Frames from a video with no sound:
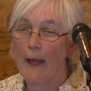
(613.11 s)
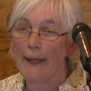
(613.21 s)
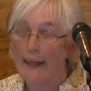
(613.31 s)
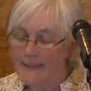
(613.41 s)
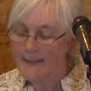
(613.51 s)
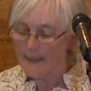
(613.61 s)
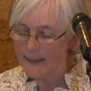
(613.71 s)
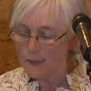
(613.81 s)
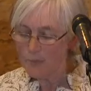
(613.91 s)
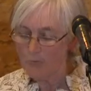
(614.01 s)
And I'll say a
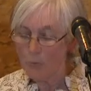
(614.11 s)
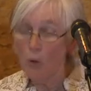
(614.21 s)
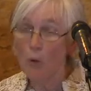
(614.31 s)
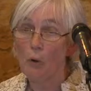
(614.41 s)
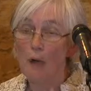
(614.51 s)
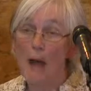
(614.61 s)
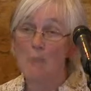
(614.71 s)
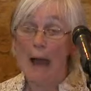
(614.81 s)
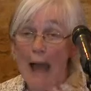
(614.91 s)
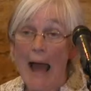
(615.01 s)
little bit more
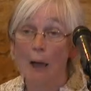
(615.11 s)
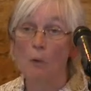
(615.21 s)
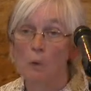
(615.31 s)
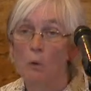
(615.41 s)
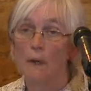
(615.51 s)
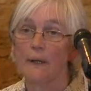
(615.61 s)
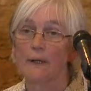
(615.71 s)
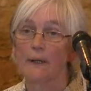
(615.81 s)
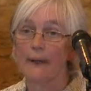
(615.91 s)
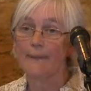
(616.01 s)
about how we
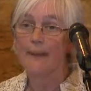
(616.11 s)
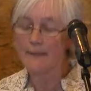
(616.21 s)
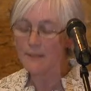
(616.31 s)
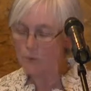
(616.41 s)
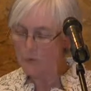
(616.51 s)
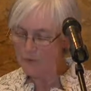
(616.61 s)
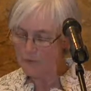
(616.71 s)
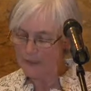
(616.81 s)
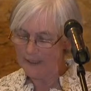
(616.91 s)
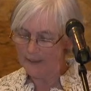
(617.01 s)
work in that sort of
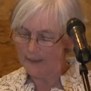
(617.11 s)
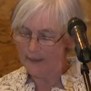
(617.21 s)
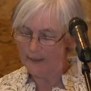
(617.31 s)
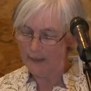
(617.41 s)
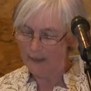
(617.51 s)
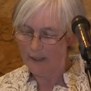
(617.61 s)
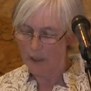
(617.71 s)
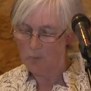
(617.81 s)
field in a